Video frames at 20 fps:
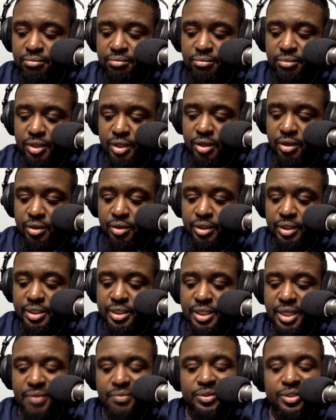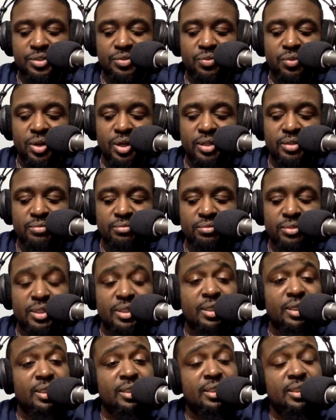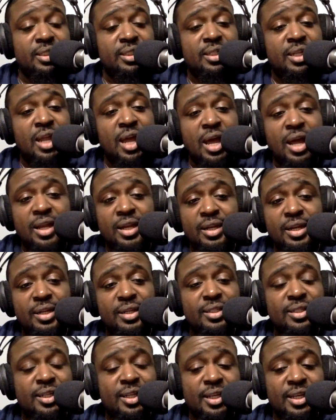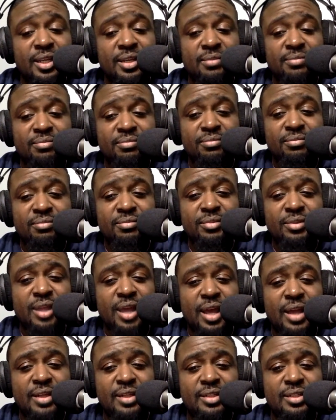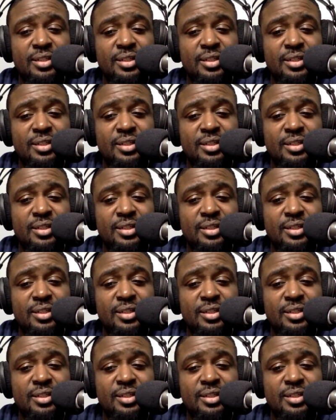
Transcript: You can say what you want, but this is not a team that